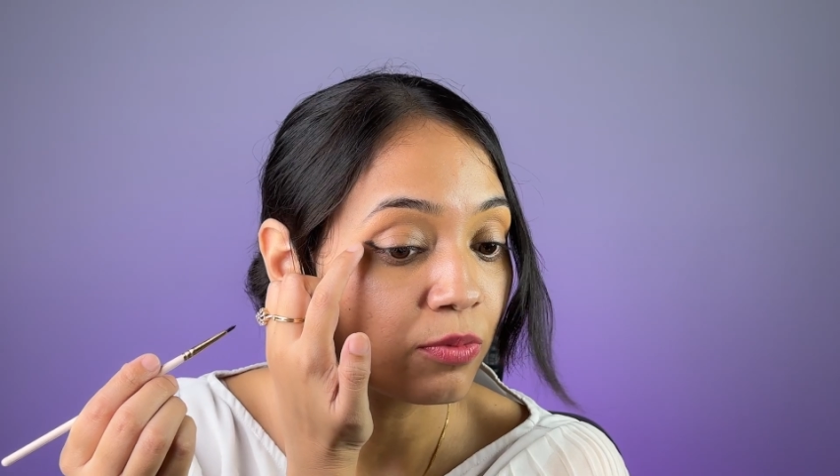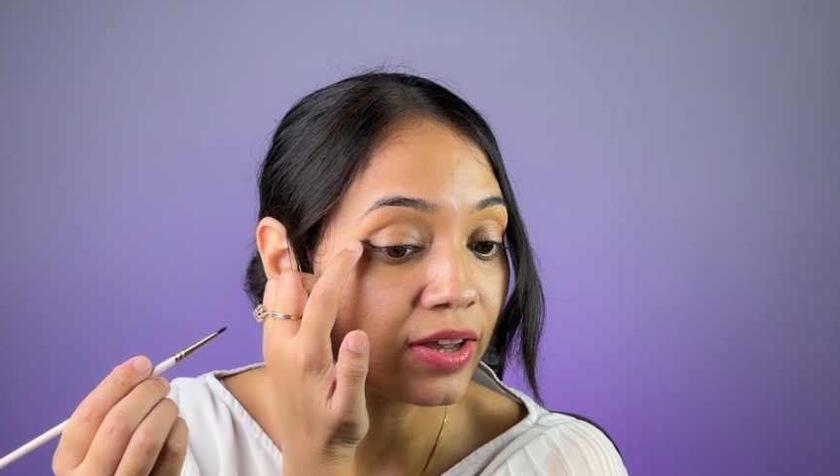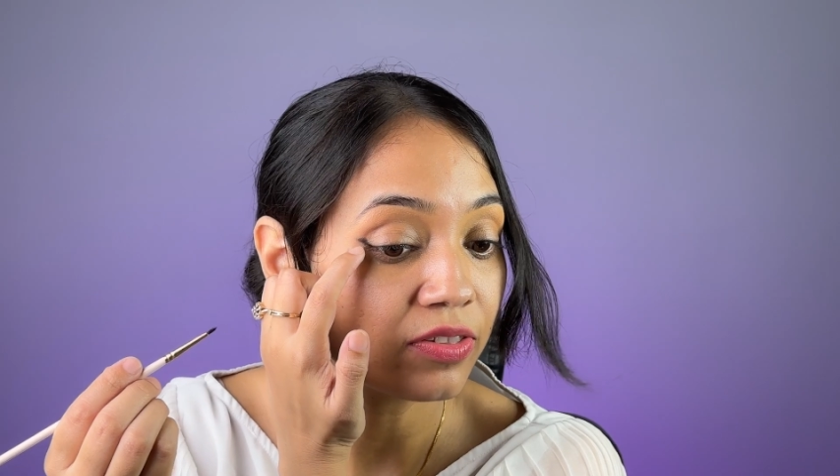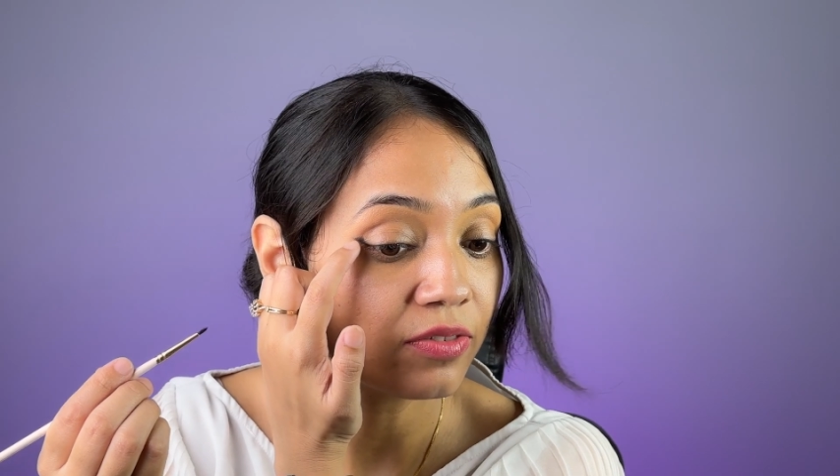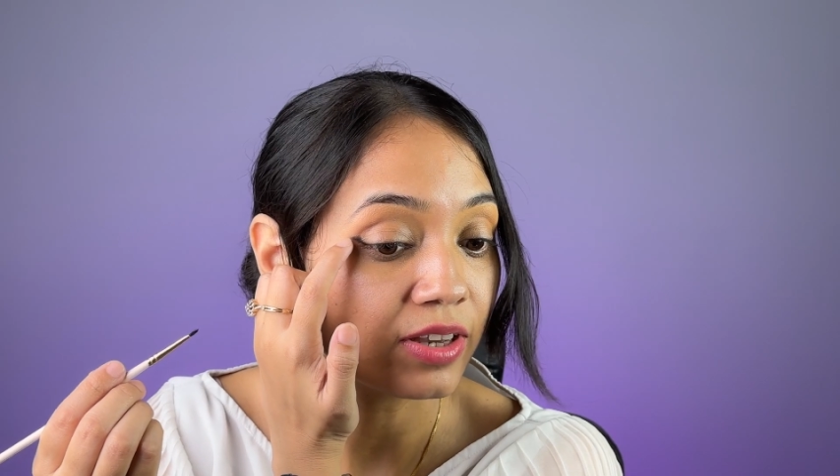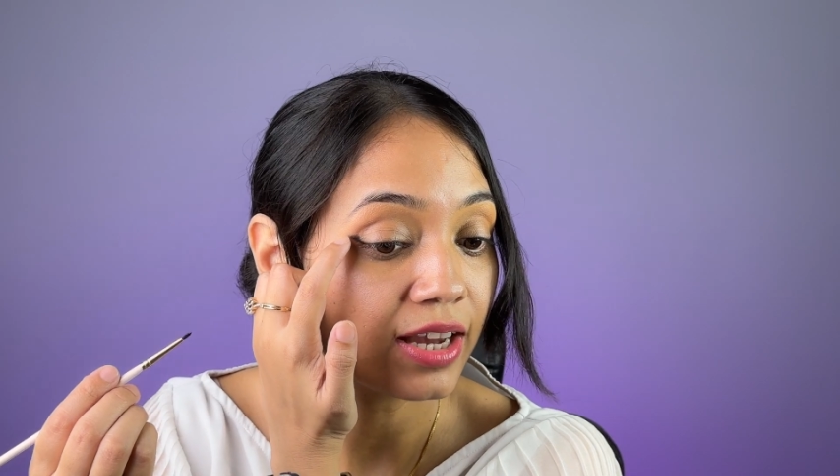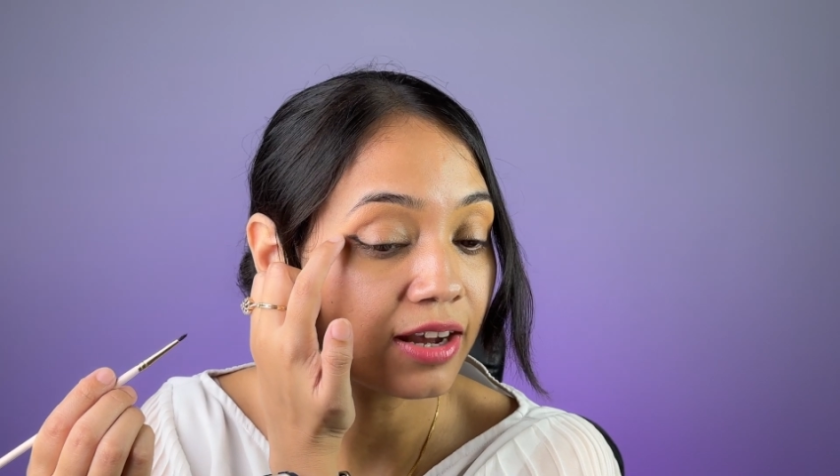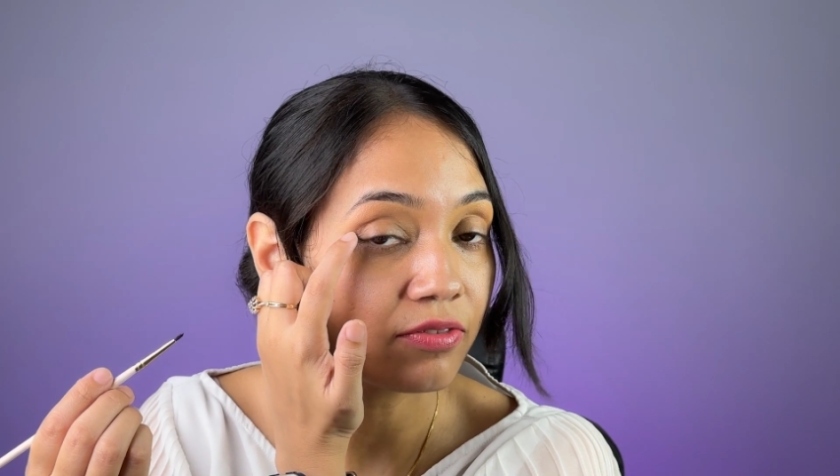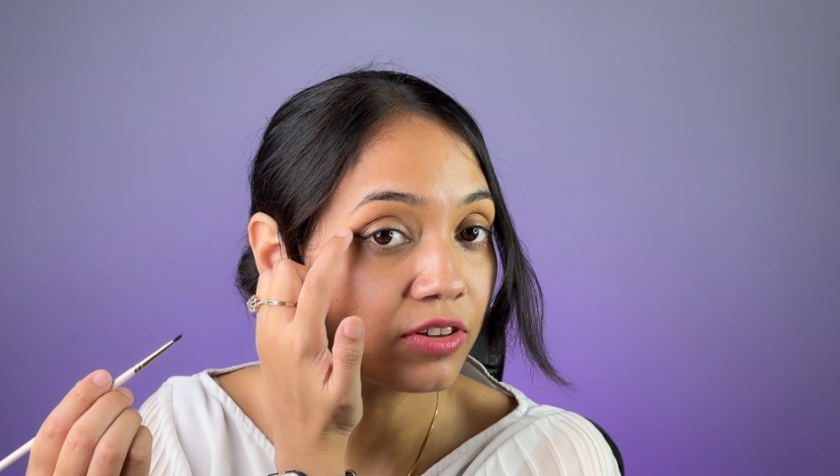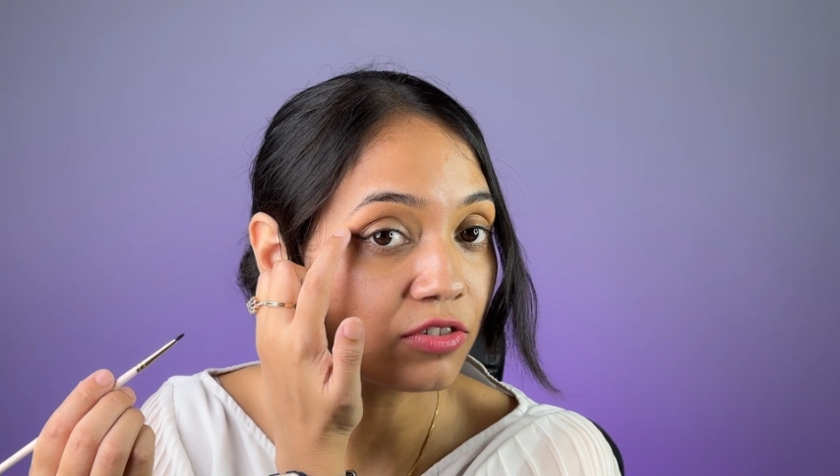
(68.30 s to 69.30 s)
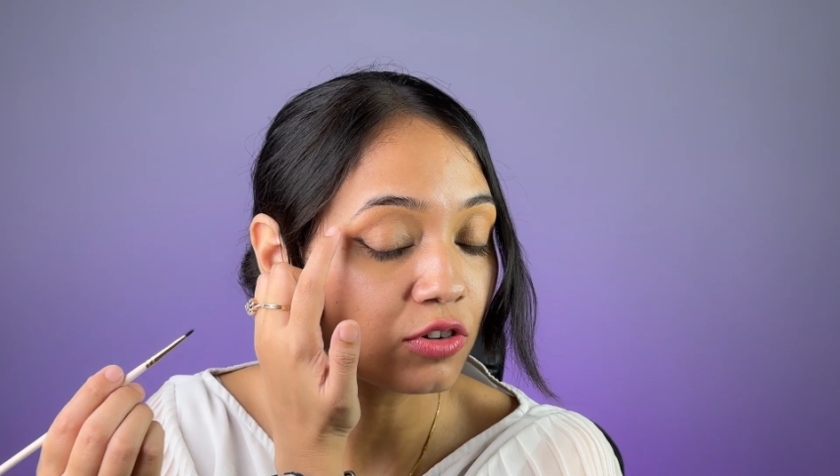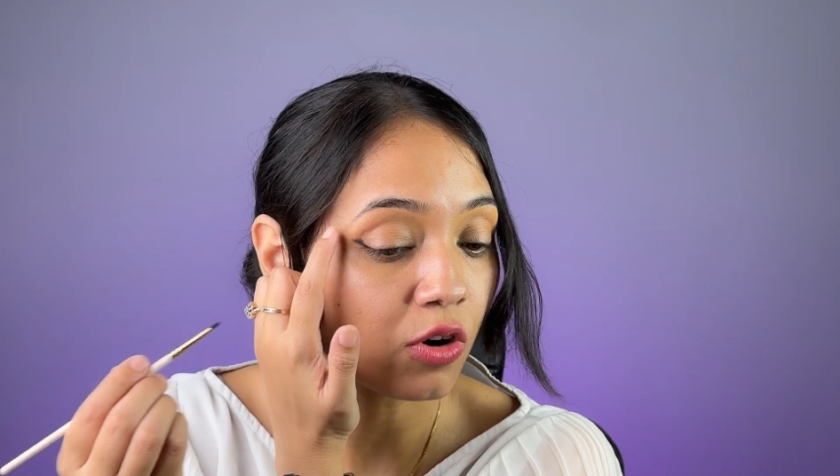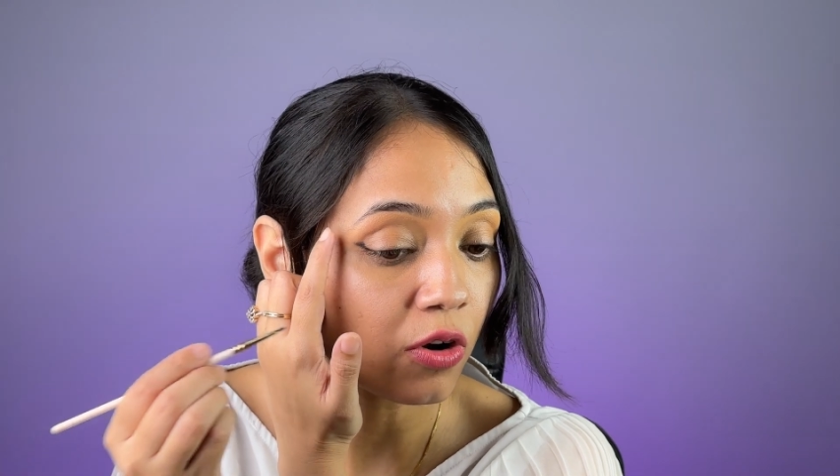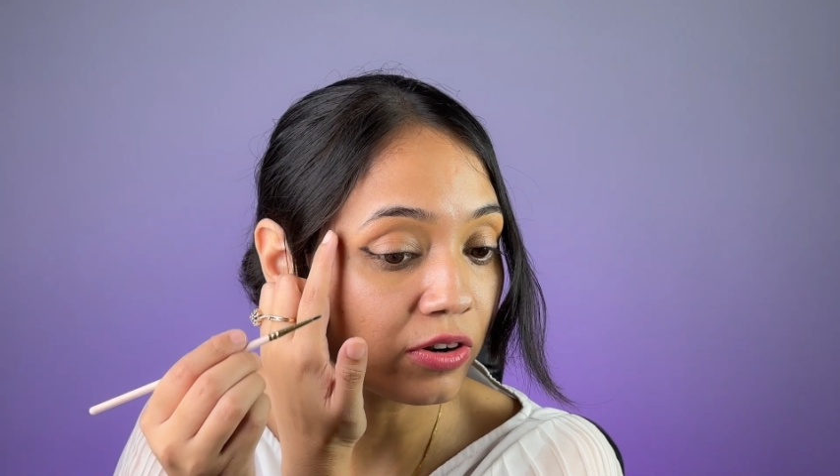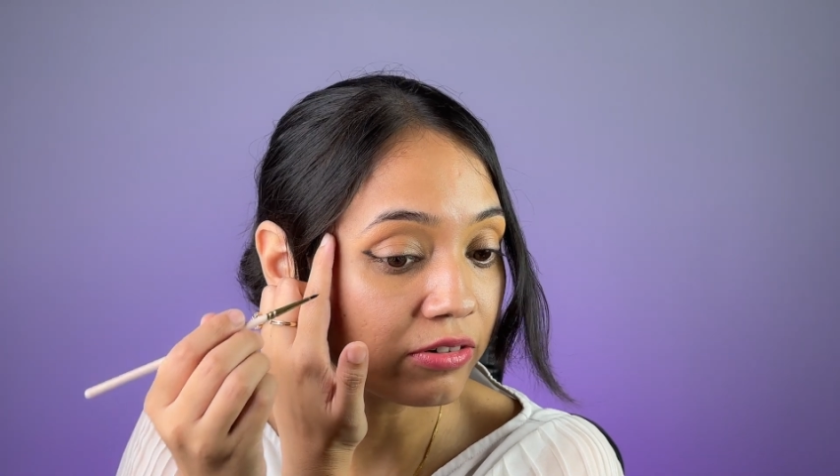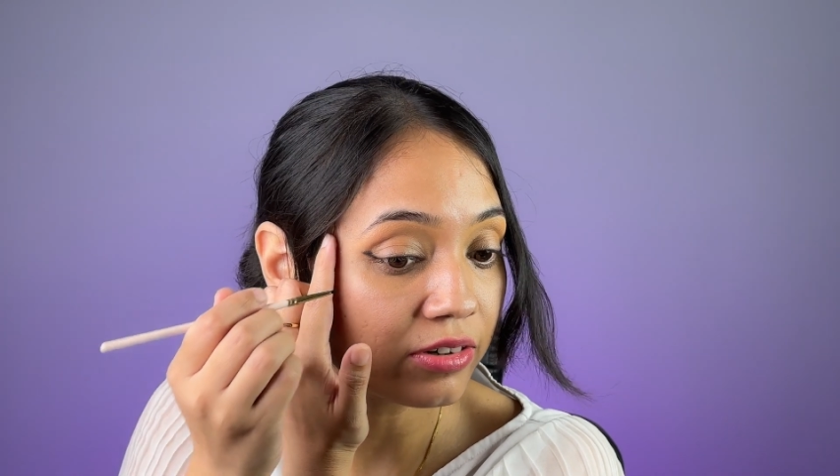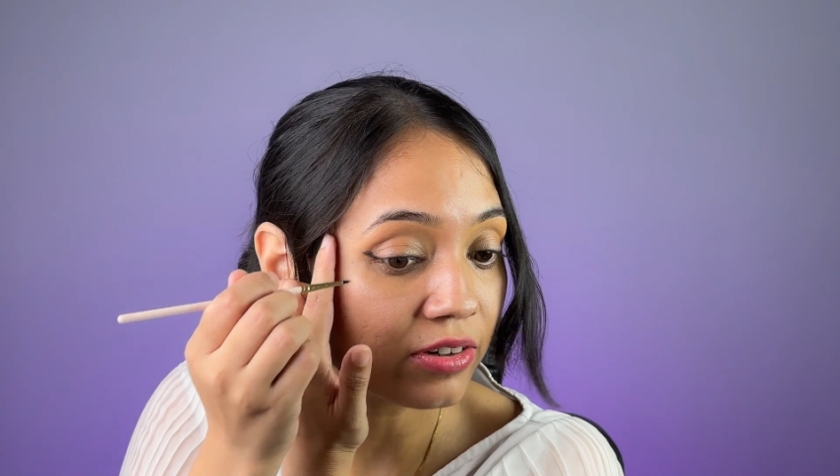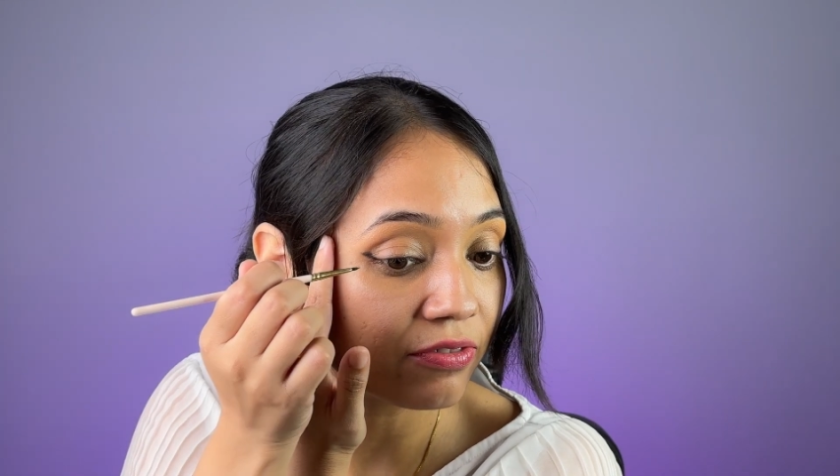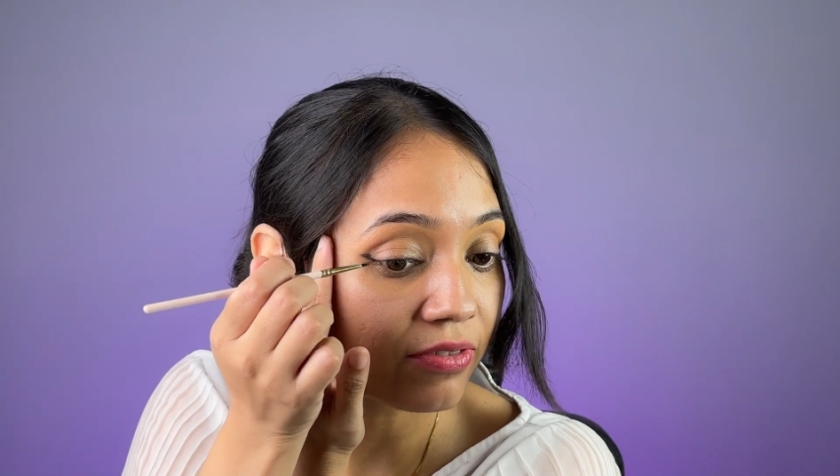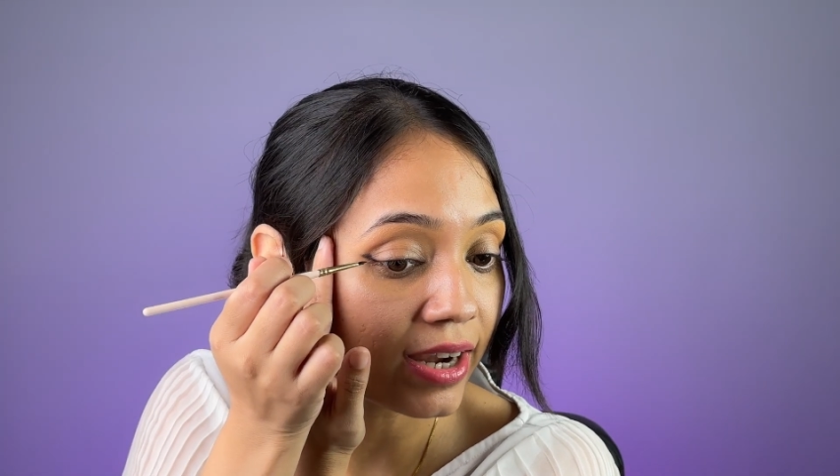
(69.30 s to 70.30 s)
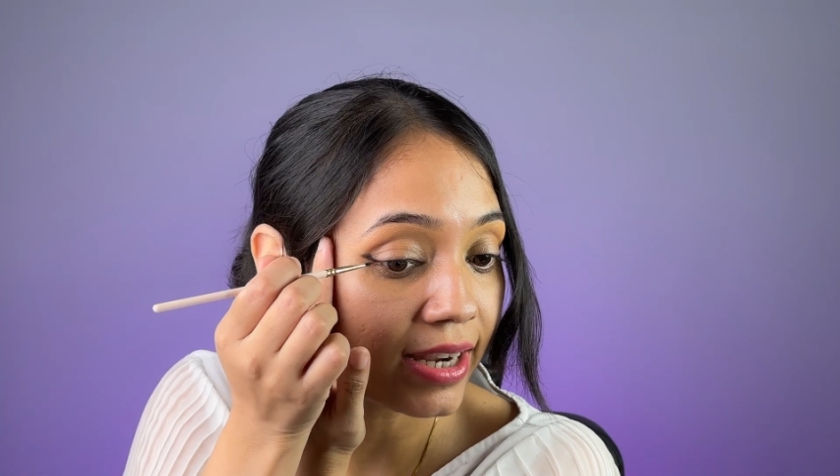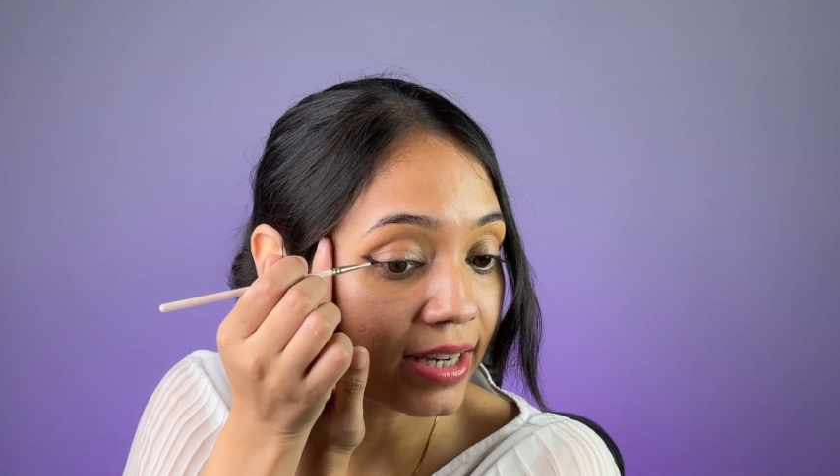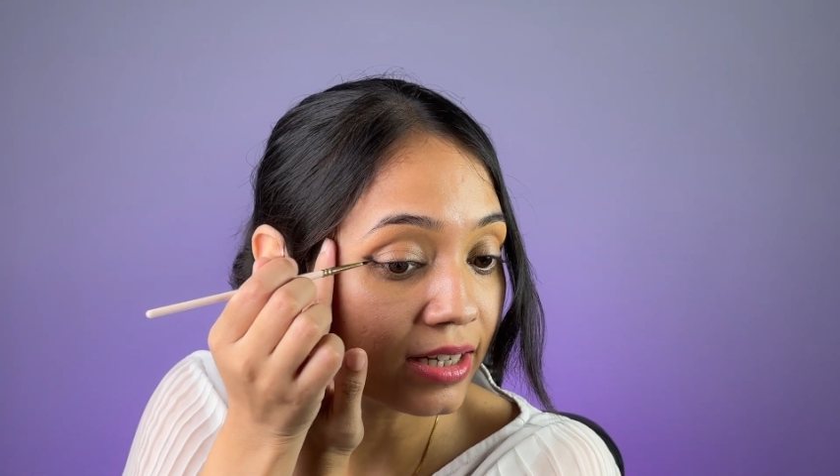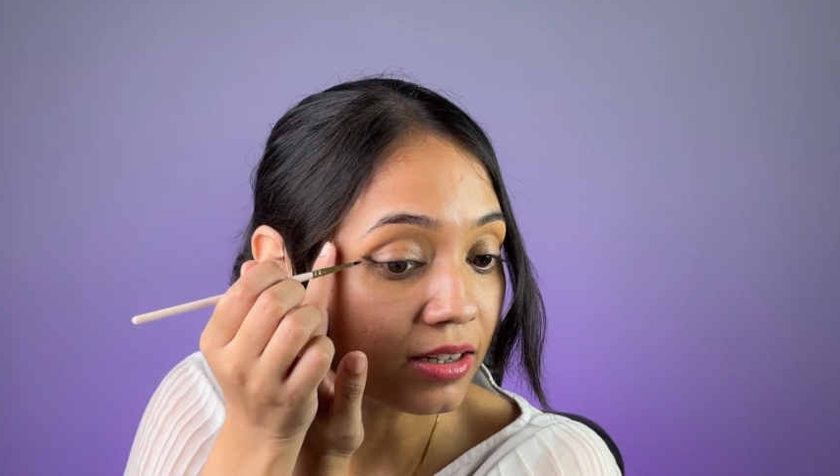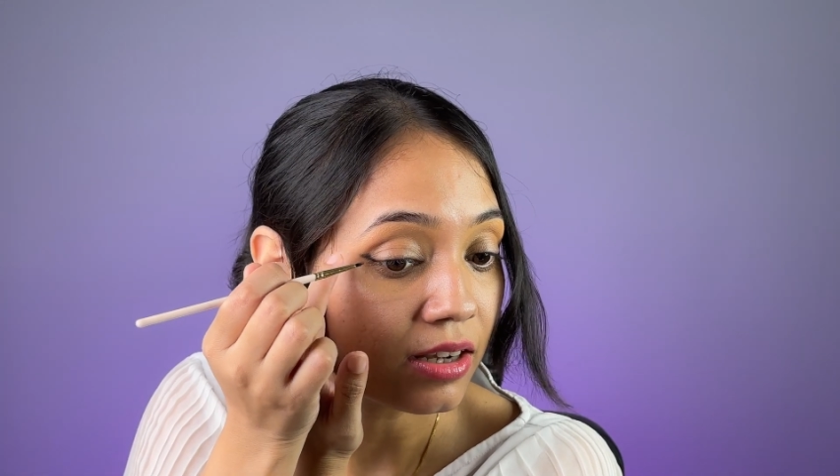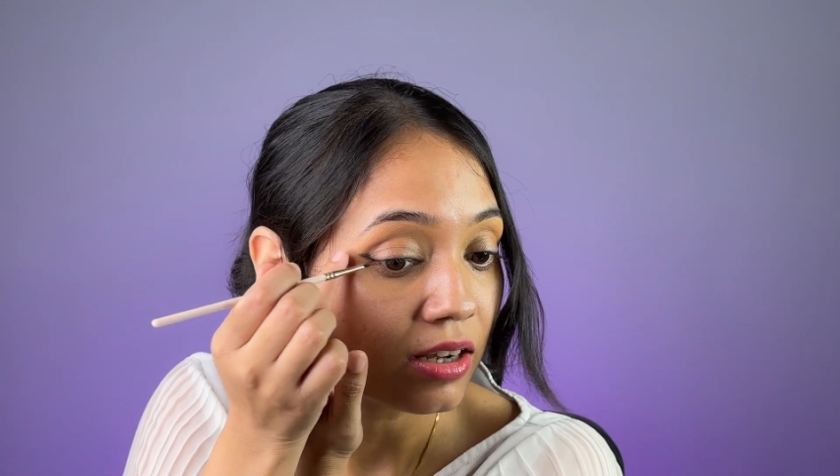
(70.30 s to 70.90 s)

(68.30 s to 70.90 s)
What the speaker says: once we have this corner defined,